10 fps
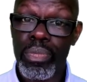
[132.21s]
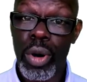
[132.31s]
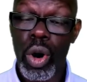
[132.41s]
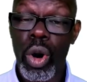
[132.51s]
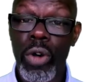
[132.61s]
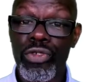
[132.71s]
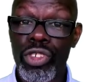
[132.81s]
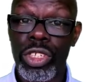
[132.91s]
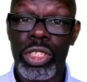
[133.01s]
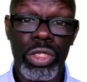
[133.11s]
part of
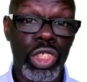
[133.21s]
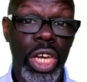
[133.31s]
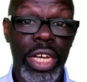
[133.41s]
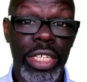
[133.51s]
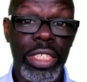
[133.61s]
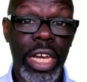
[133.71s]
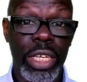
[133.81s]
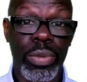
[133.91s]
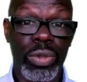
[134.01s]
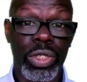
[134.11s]
traditional Chinese
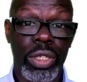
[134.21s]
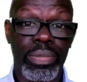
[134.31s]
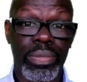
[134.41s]
acupuncture.